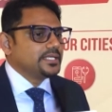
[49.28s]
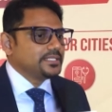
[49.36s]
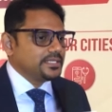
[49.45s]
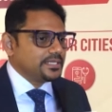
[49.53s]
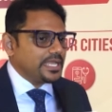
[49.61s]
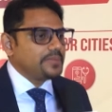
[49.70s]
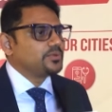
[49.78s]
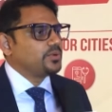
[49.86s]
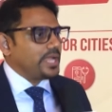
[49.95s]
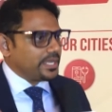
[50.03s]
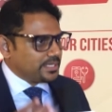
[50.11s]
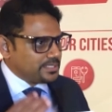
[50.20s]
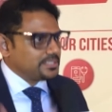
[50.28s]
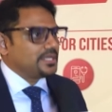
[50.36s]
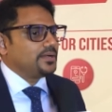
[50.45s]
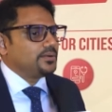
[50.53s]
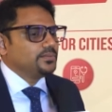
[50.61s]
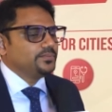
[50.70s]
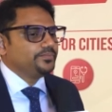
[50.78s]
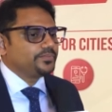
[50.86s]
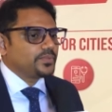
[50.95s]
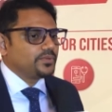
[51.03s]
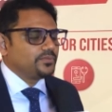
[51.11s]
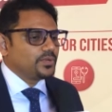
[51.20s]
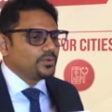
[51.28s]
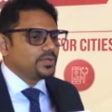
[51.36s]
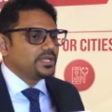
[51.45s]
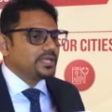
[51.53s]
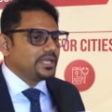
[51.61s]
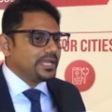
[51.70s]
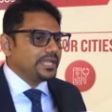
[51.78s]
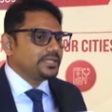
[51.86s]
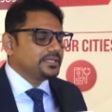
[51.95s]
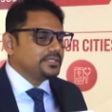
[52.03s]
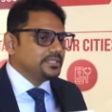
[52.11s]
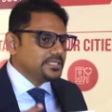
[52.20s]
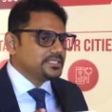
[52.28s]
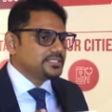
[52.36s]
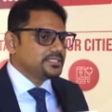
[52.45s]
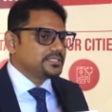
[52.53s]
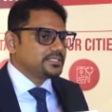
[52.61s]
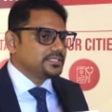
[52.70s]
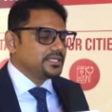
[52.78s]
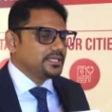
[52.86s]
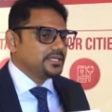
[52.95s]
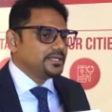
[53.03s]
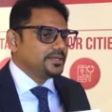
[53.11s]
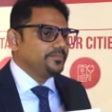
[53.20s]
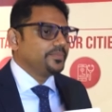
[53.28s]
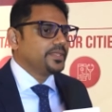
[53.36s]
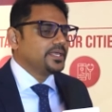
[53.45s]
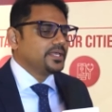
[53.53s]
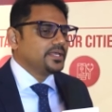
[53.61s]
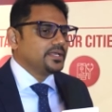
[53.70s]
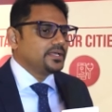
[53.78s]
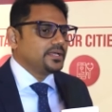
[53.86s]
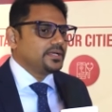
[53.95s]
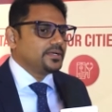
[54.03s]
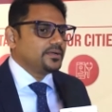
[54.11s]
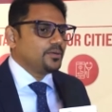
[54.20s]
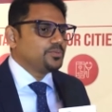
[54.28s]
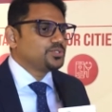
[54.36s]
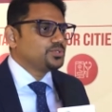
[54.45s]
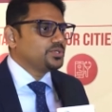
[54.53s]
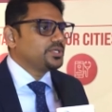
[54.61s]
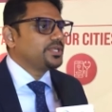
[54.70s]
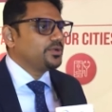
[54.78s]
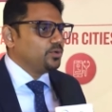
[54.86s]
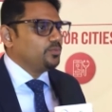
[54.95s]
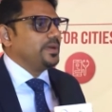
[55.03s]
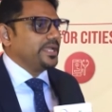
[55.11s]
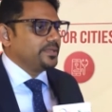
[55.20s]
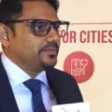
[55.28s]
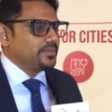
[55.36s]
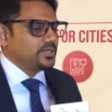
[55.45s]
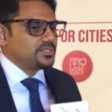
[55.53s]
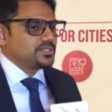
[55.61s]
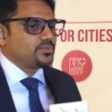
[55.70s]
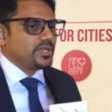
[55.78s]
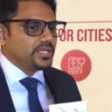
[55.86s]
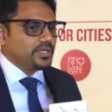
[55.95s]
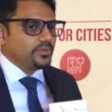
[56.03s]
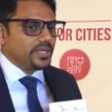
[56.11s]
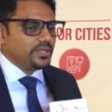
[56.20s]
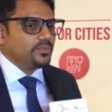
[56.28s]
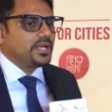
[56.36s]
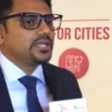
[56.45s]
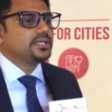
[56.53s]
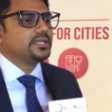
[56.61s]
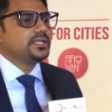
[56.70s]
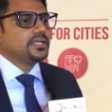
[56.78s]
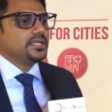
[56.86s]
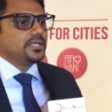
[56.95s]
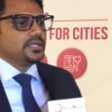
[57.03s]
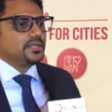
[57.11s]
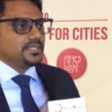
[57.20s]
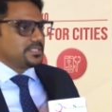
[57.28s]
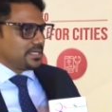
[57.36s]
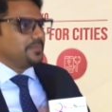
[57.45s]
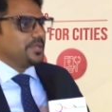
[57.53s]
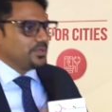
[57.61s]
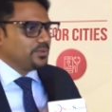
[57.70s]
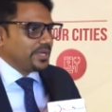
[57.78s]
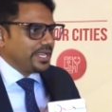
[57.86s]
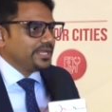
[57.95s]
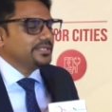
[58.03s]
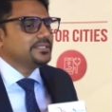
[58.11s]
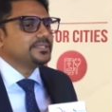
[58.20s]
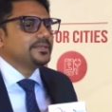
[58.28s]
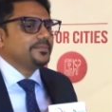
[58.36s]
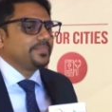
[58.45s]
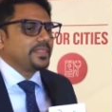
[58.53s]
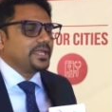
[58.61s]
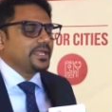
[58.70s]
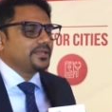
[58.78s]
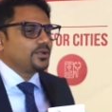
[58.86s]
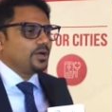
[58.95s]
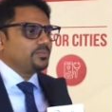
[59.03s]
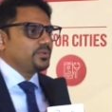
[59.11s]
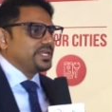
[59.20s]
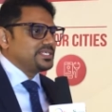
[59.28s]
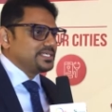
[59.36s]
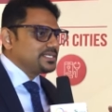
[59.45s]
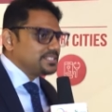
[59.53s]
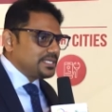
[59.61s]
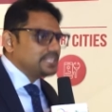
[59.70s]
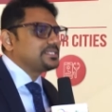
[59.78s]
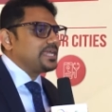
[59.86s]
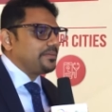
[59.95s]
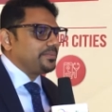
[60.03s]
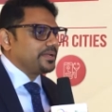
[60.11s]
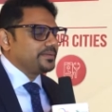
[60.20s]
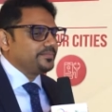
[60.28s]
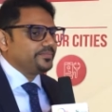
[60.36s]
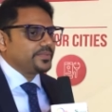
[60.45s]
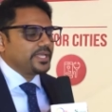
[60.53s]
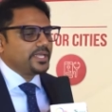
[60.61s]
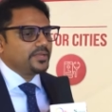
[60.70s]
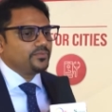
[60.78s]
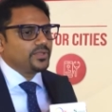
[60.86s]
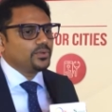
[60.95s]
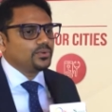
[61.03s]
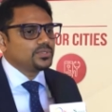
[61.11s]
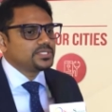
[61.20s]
the time to act is now, we couldn't let this uh, uh, opportunity go by, because twenty twenty-one is coming to an end and COP twenty-six just happened, and we could